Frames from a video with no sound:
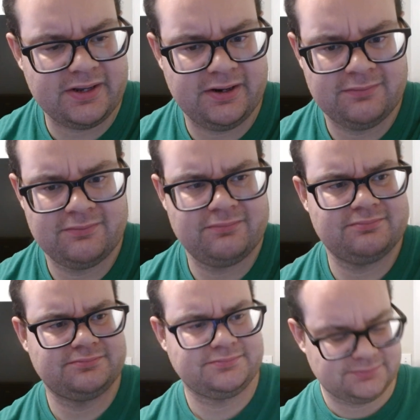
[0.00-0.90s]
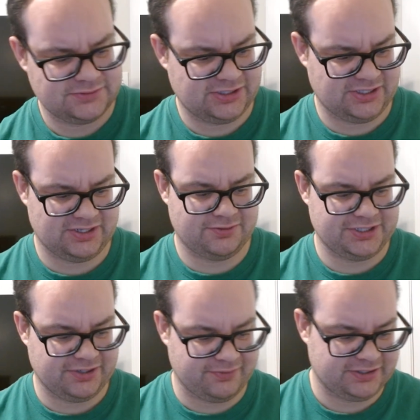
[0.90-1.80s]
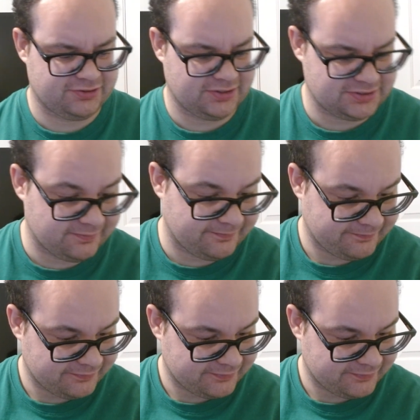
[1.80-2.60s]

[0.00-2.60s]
Yeah. Doesn't know if she can really trust him.